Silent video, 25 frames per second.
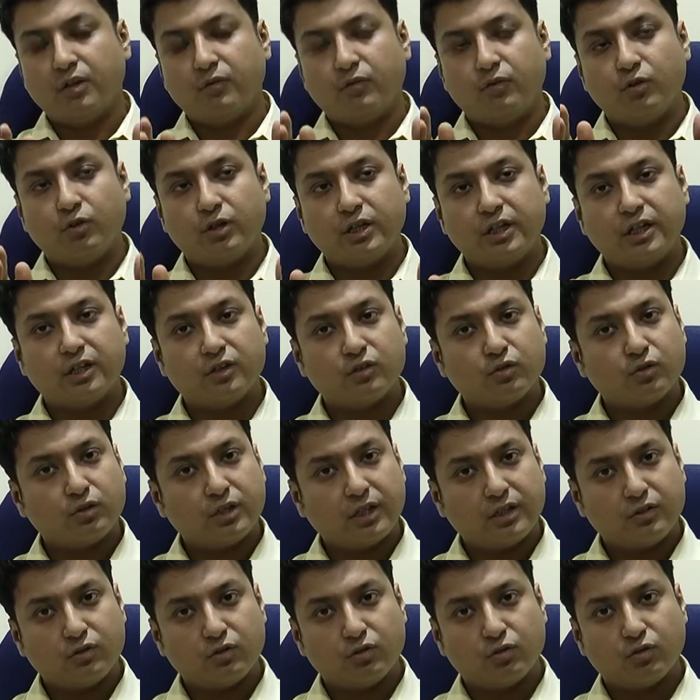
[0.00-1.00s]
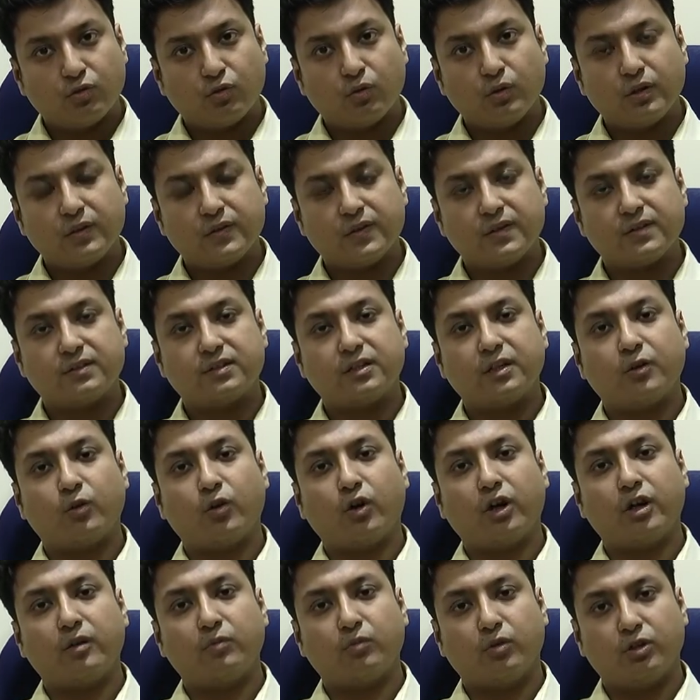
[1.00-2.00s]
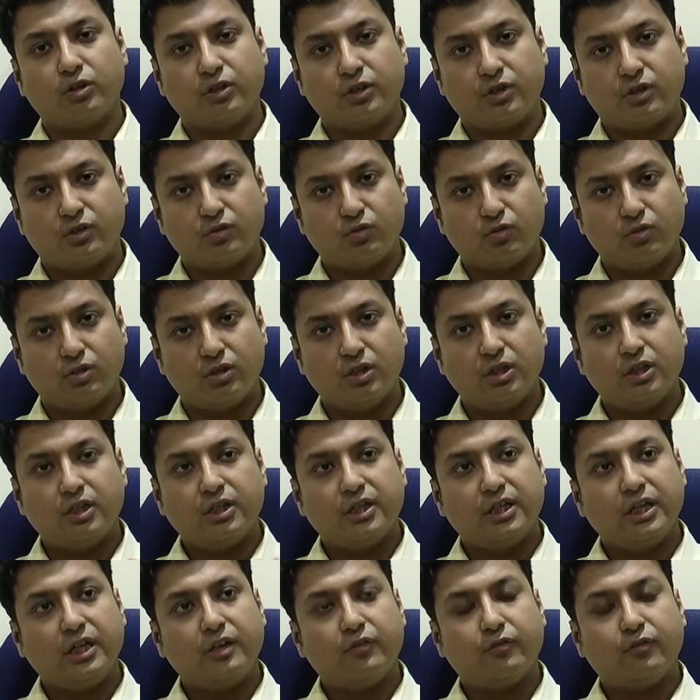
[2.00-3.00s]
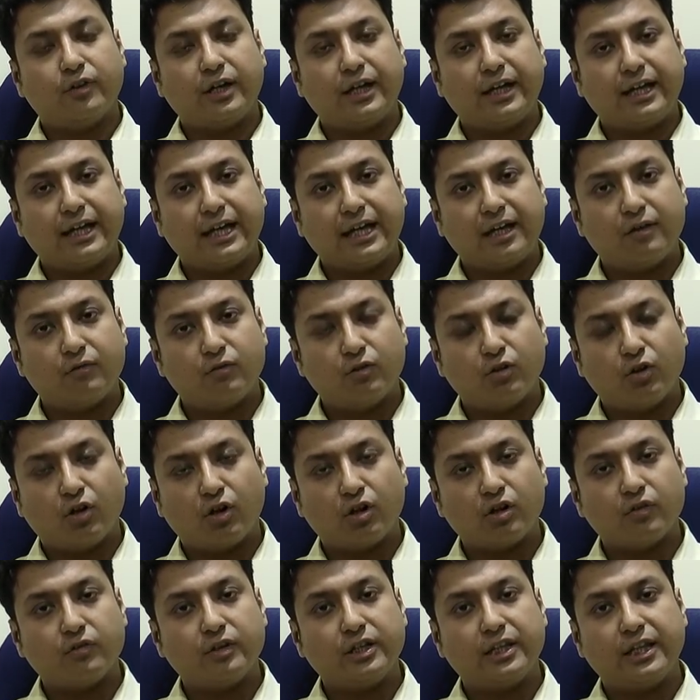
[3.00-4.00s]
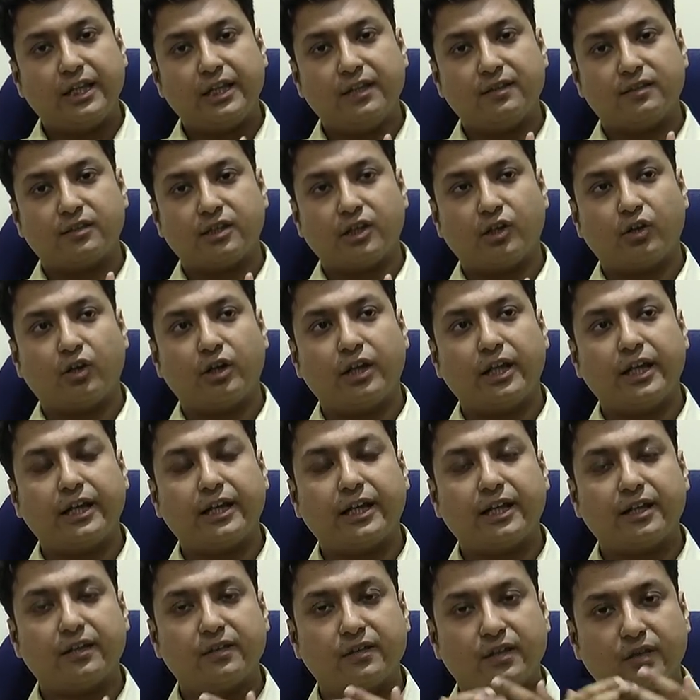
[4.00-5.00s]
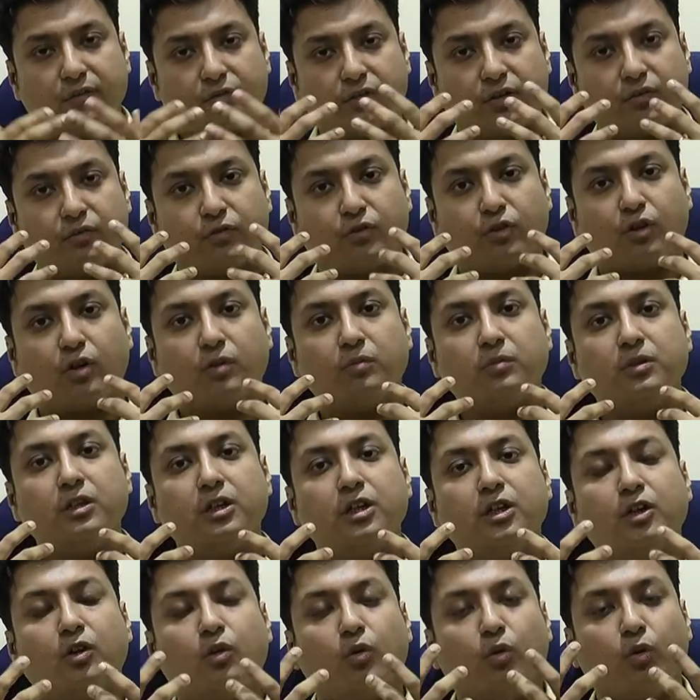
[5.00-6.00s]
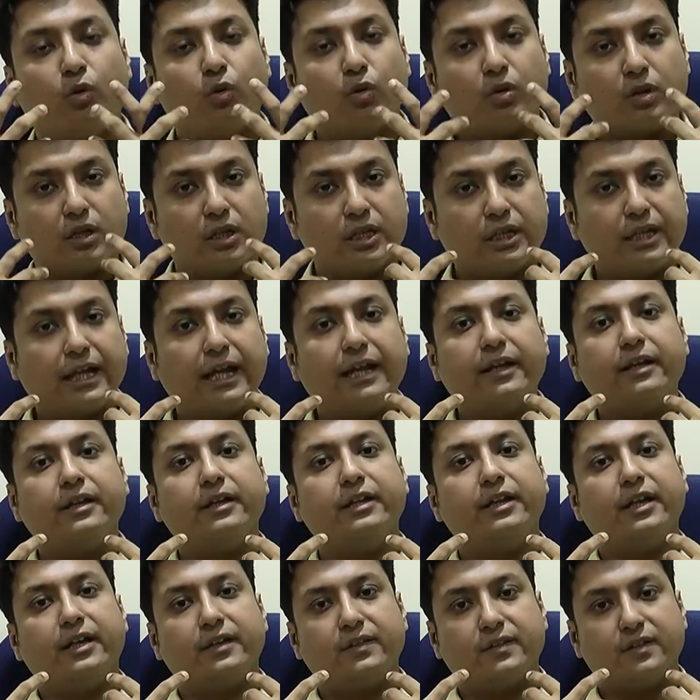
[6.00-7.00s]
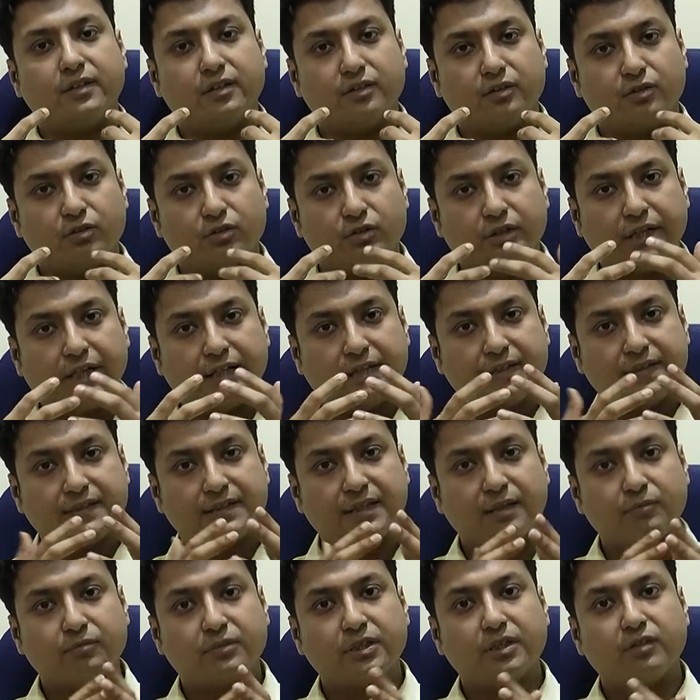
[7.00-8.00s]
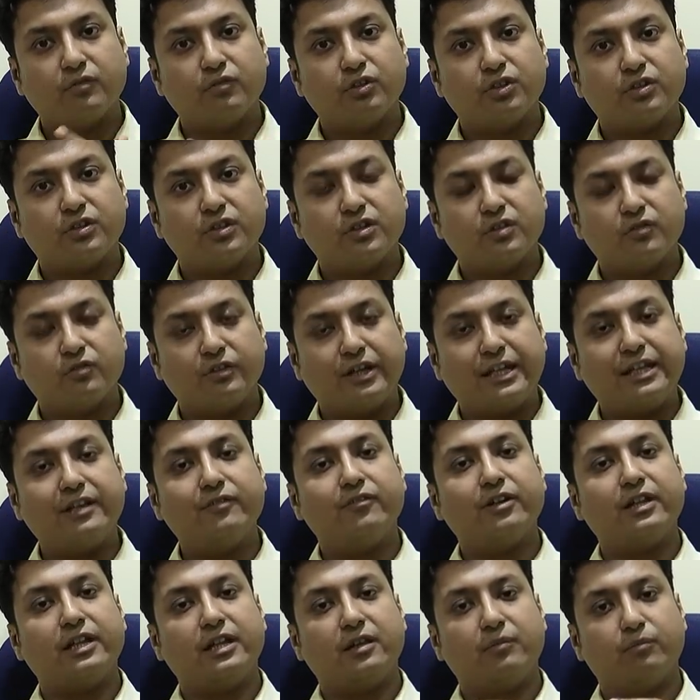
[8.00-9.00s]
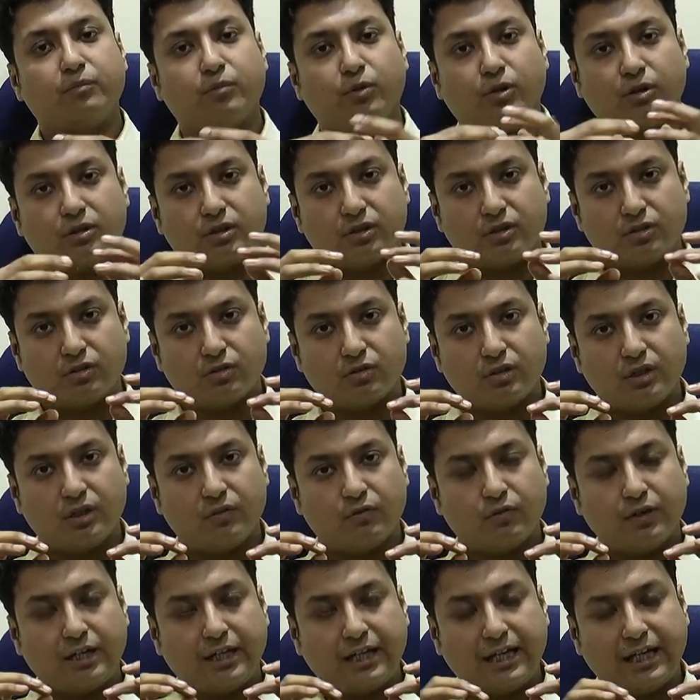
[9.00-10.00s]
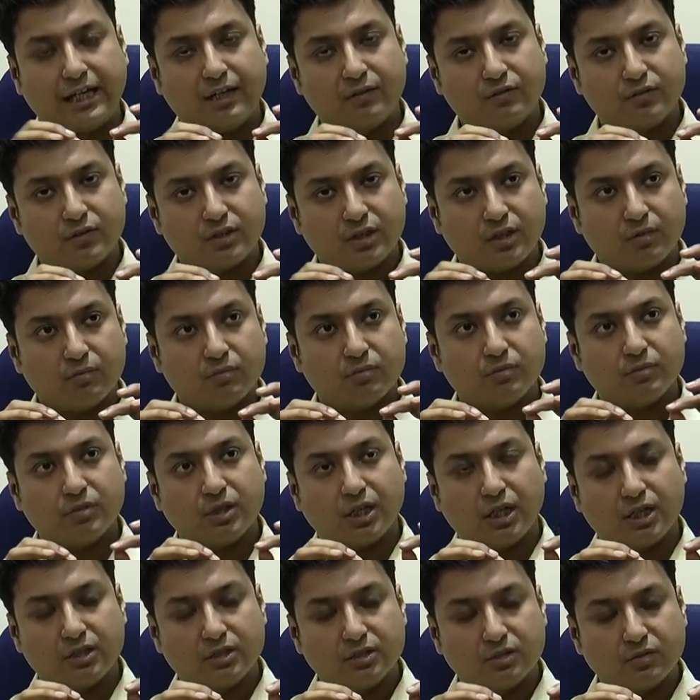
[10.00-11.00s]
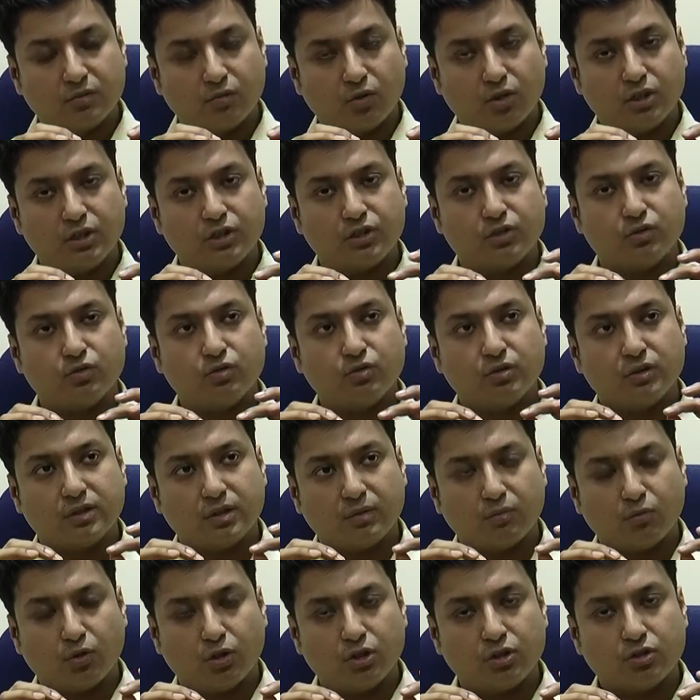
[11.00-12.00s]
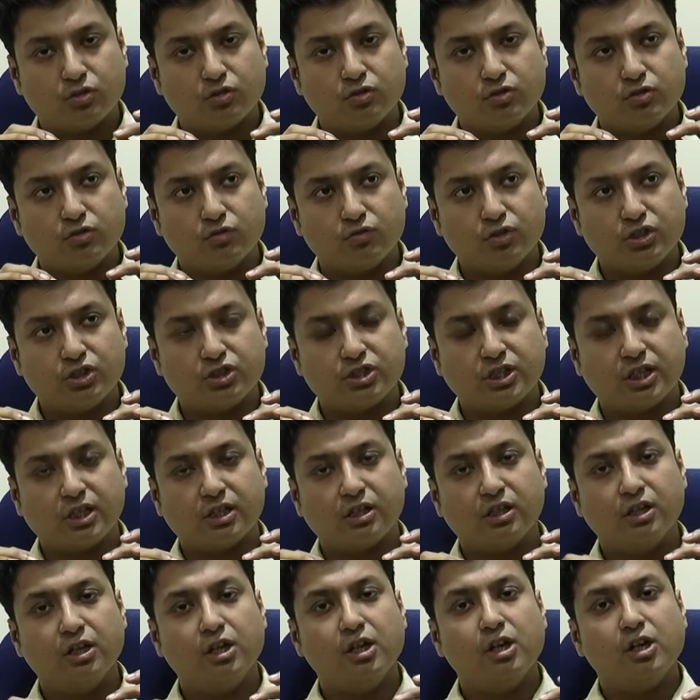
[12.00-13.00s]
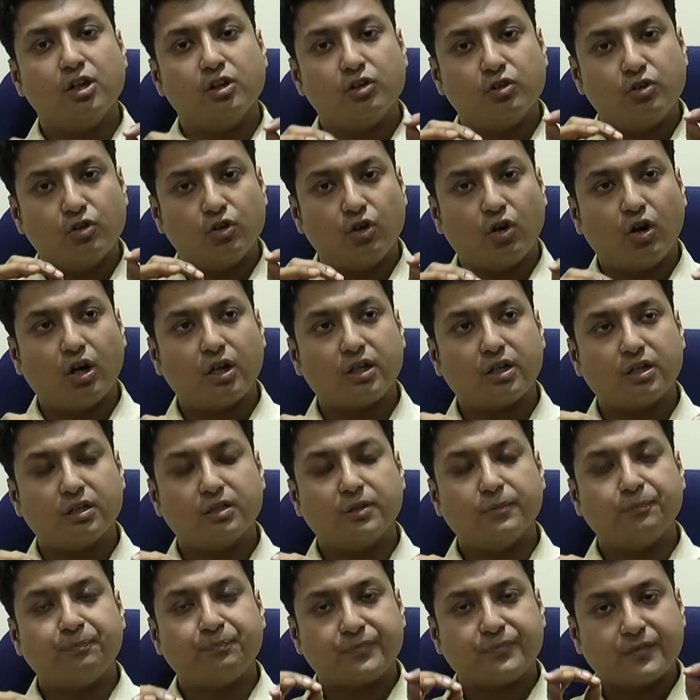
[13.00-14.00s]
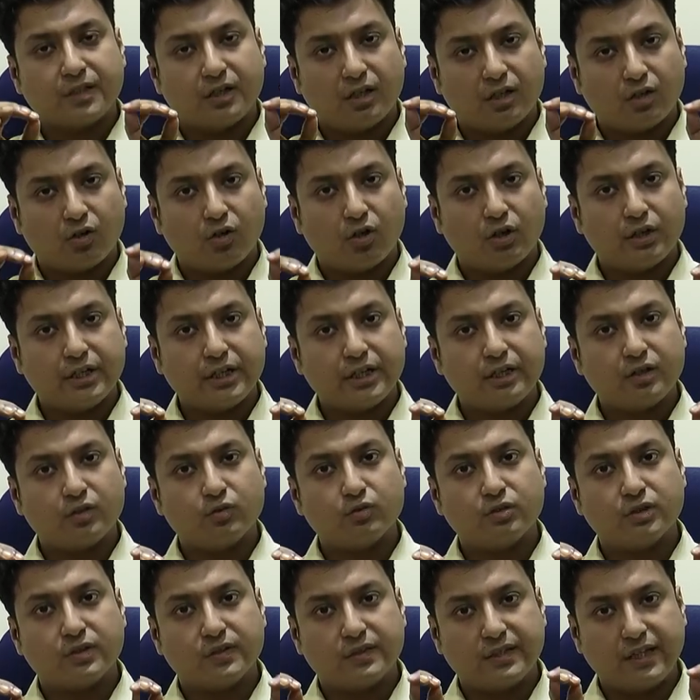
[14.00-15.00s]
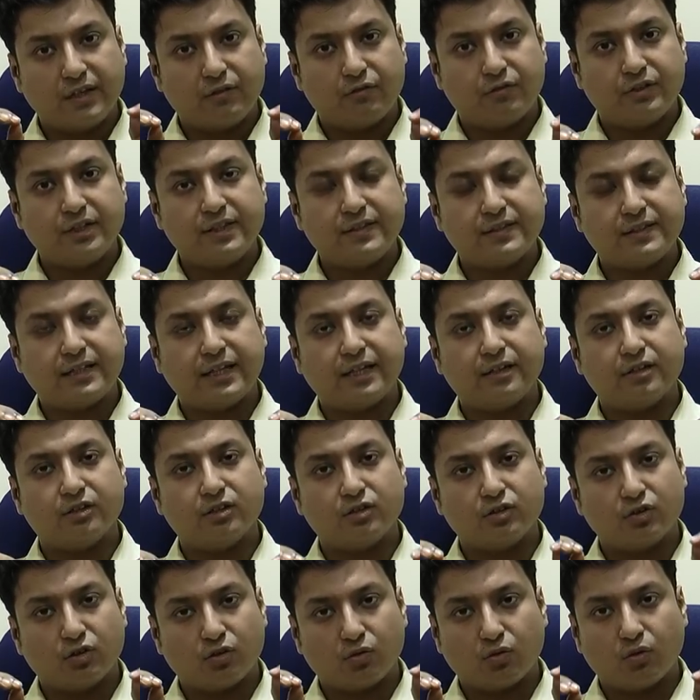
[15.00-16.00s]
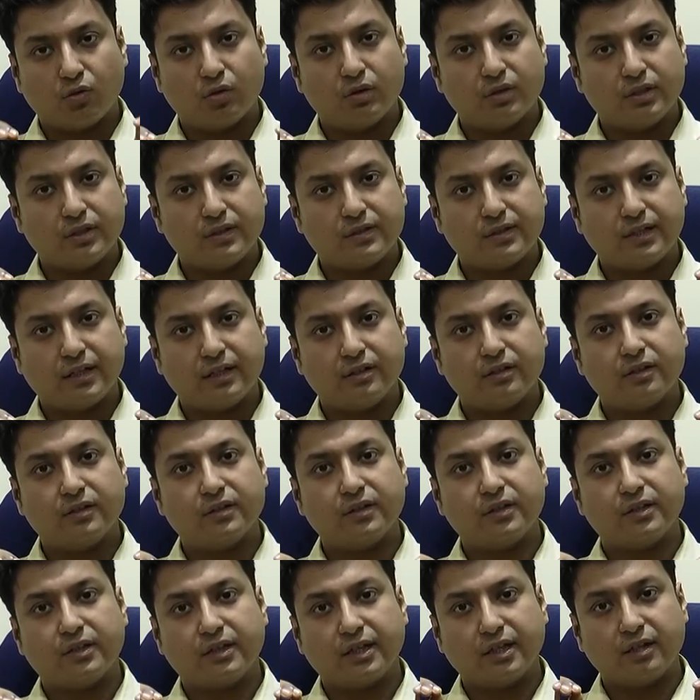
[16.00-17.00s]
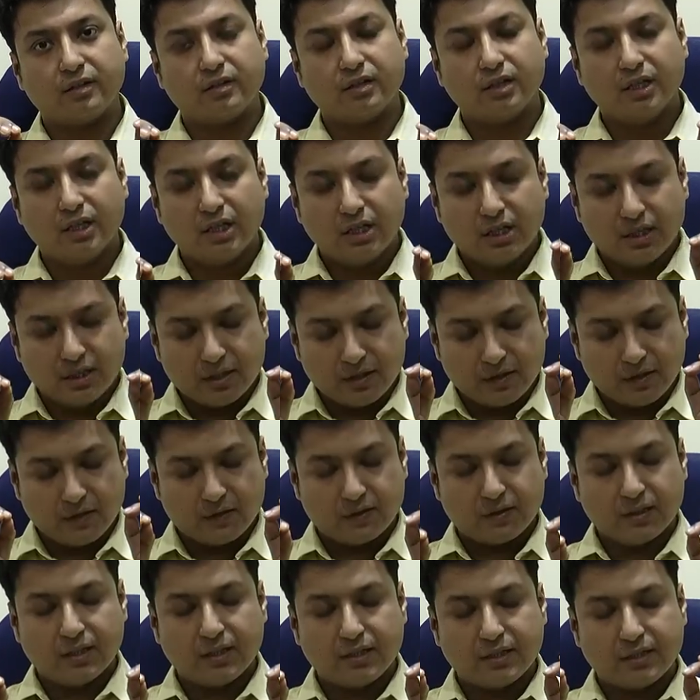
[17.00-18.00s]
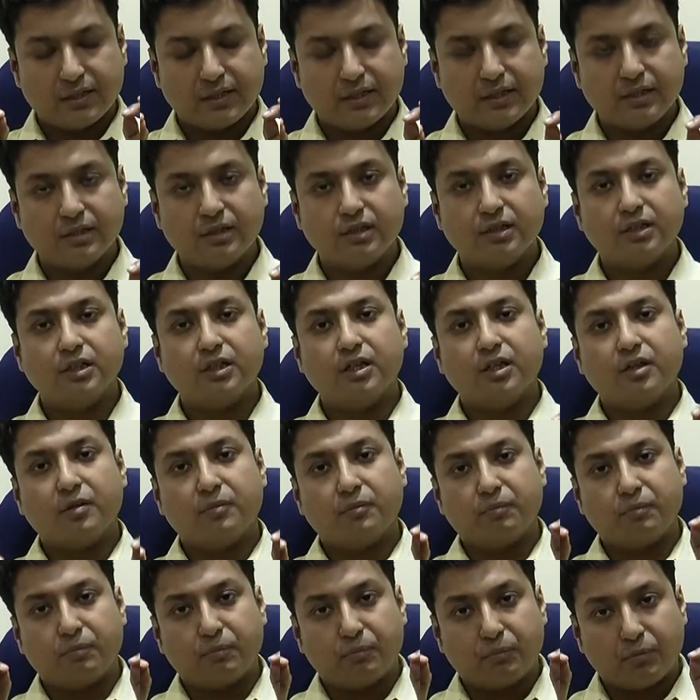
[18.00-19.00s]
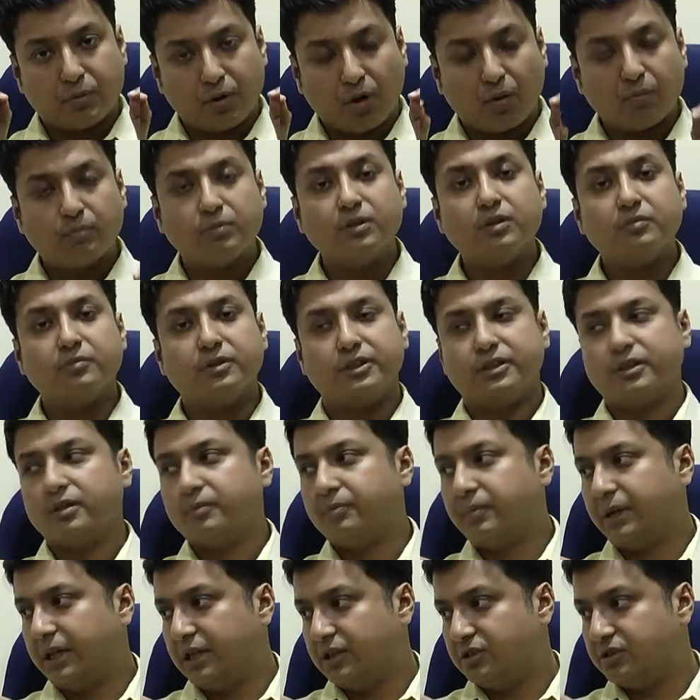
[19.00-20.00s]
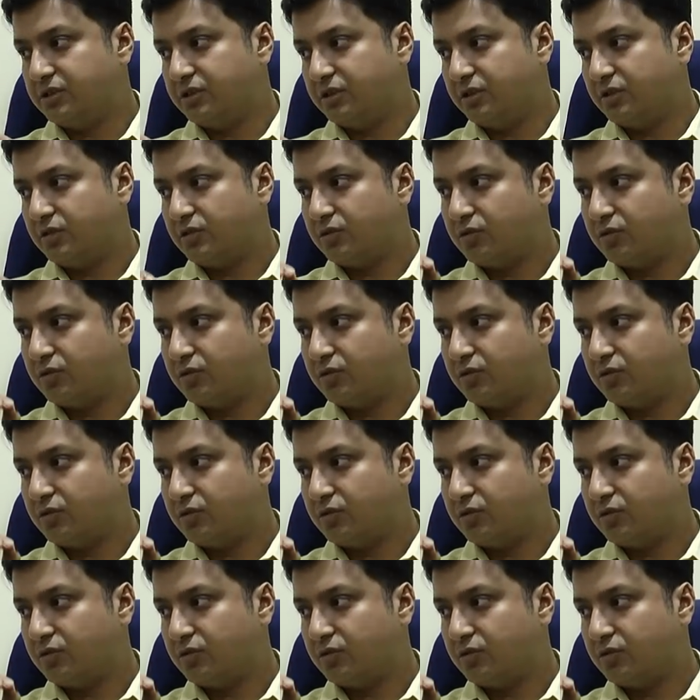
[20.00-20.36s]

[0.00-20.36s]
Fluticasone, as you know, is a steroid molecule. if I have lot of inhaled steroid, I can suffer from oral candidiasis. So that is something which is very, very important. So if I have some other molecules, some molecules which are not according to the safety standards or quality standards, it can result in problem in the patient.